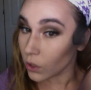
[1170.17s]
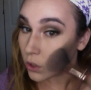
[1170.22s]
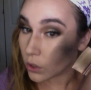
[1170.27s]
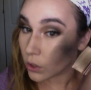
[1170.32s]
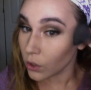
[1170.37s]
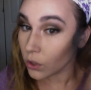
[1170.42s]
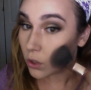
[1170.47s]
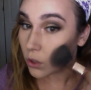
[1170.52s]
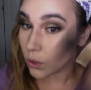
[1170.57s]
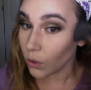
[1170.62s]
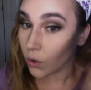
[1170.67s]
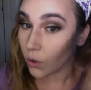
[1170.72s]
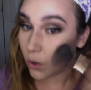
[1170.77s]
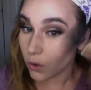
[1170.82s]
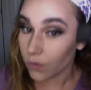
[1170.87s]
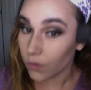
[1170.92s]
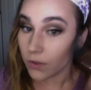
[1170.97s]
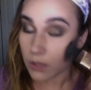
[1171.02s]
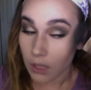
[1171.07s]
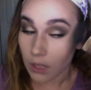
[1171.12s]
go
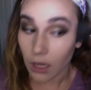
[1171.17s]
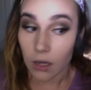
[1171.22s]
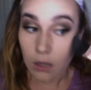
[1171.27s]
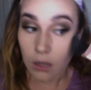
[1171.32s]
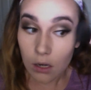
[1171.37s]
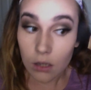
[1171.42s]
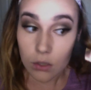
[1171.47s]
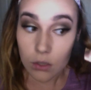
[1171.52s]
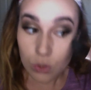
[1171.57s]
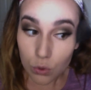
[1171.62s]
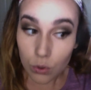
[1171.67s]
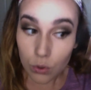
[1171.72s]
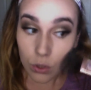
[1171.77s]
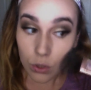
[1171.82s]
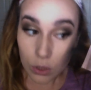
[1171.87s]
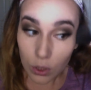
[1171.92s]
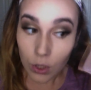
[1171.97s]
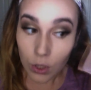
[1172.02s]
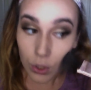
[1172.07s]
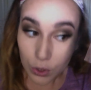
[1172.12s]
over that contour
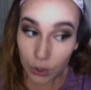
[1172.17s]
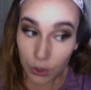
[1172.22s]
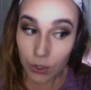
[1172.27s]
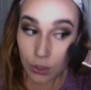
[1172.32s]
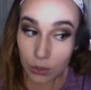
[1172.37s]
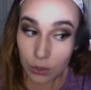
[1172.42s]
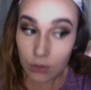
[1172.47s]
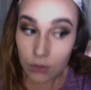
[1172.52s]
color.